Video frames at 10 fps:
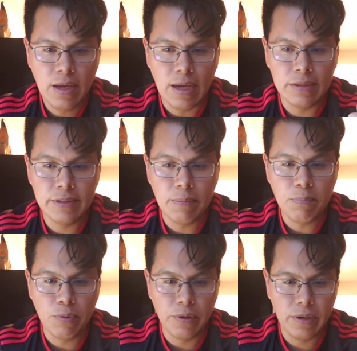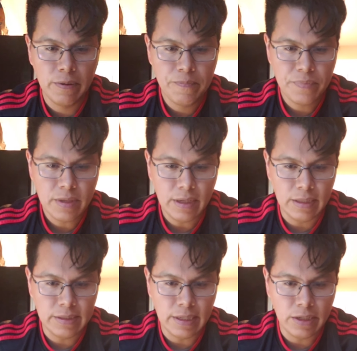At some point,
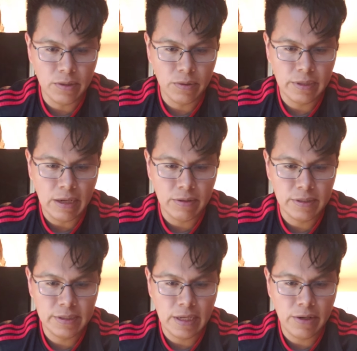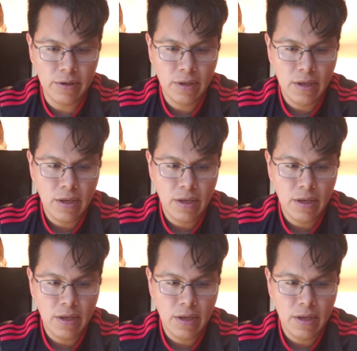it's going to go down the center,